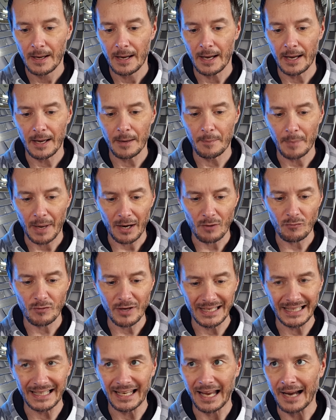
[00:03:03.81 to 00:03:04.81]
and I
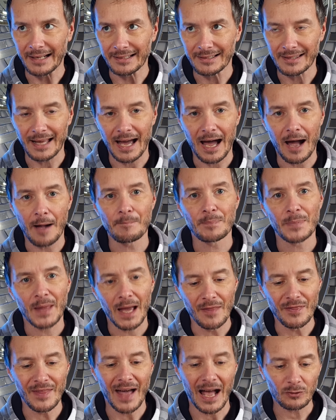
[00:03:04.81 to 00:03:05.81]
really liked that,
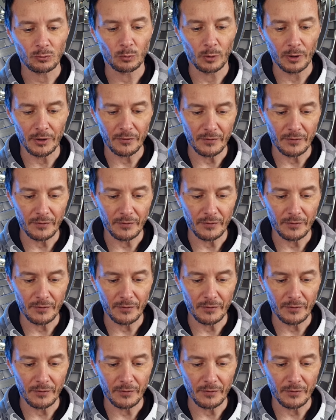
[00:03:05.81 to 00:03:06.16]
and that's one